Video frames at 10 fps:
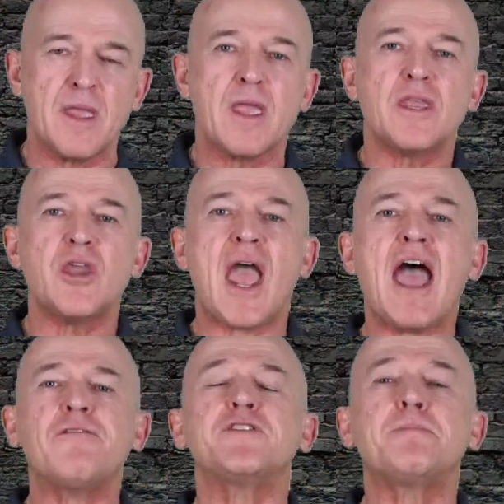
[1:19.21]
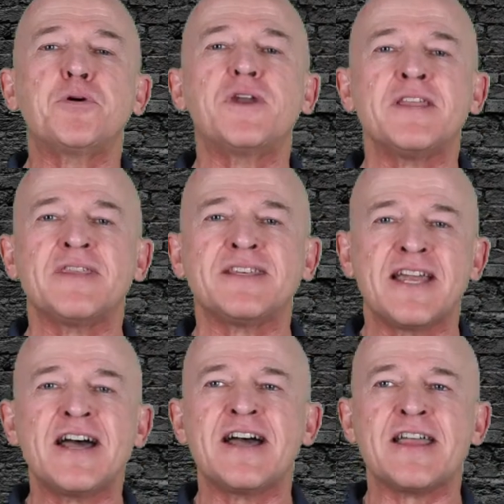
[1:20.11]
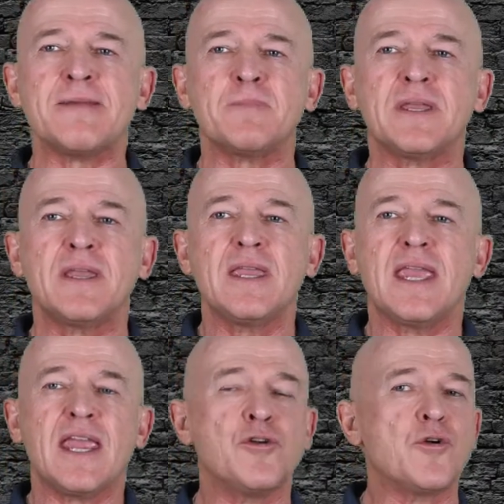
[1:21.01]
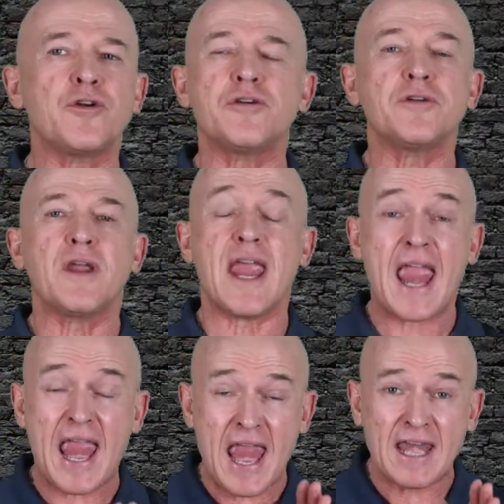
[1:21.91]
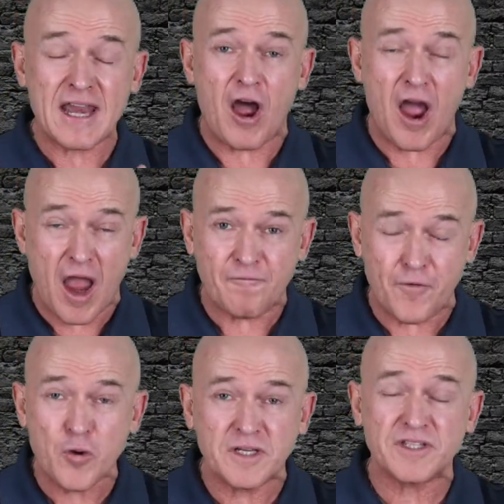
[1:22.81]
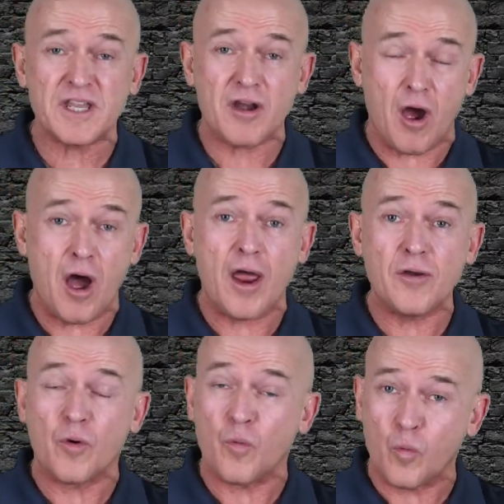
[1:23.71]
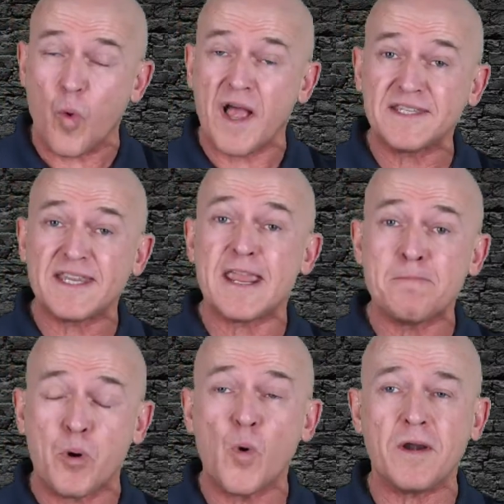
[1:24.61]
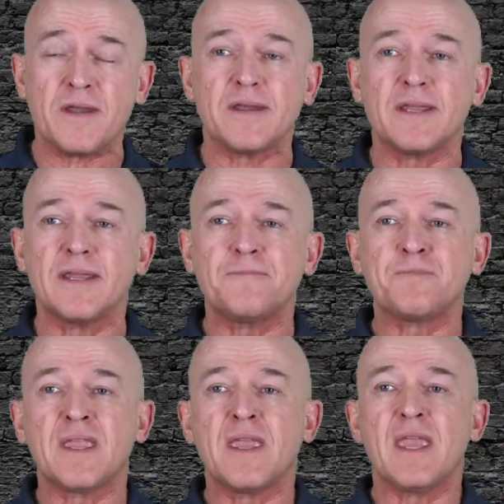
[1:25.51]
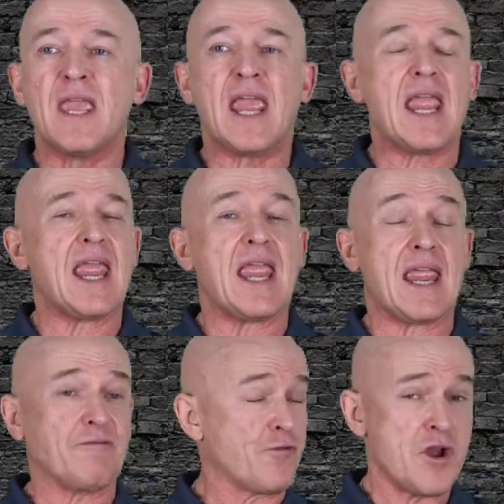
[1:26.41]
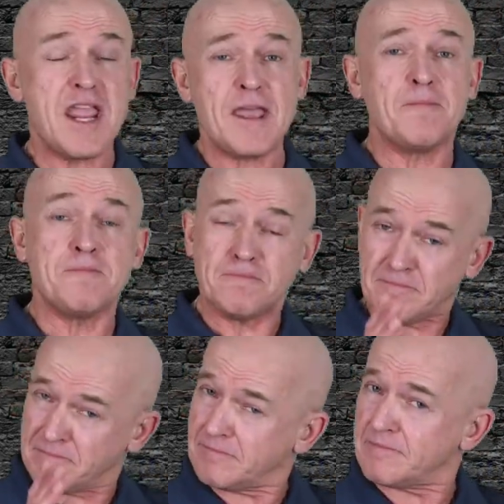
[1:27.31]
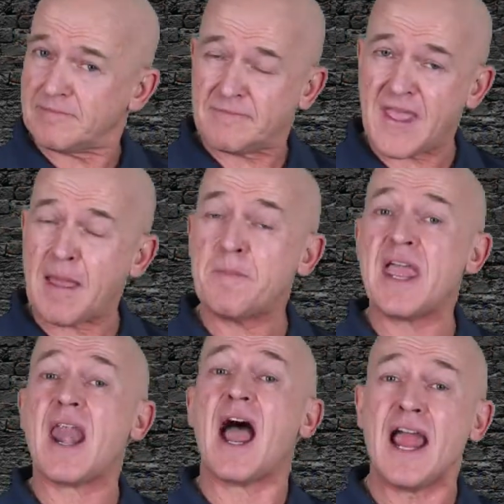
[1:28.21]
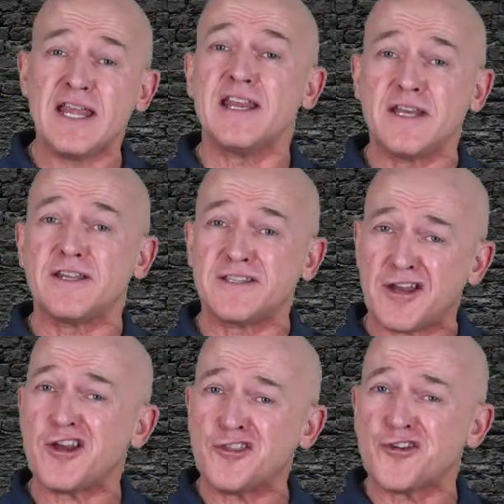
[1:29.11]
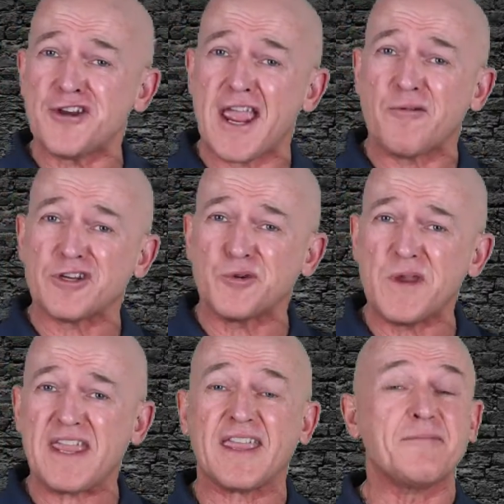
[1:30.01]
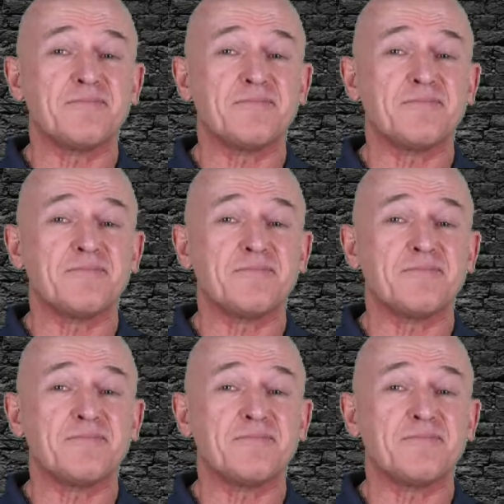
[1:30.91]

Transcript: You have to put in the time in order and focus it on what's important. For him, that meant I needed to study 30 hours a week.